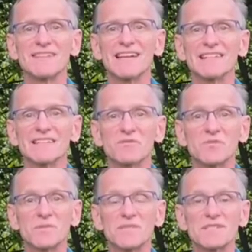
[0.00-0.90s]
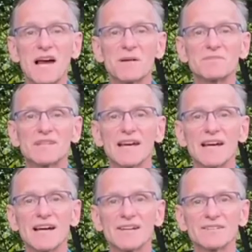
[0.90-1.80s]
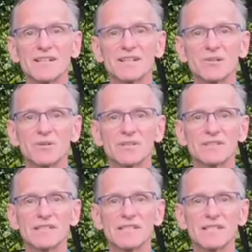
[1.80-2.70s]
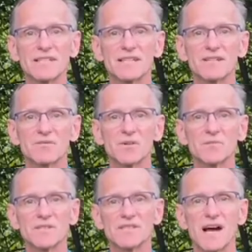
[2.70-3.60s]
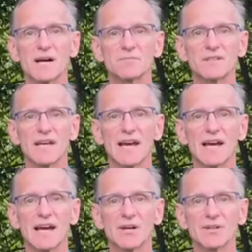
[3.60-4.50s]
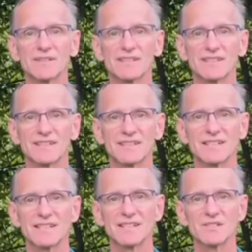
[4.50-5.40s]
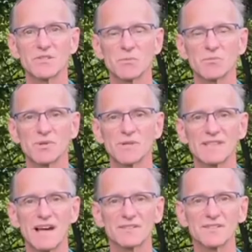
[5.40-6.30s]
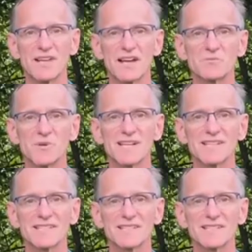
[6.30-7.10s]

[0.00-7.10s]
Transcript: and then from the top down, release from the top down. So breathe out sideways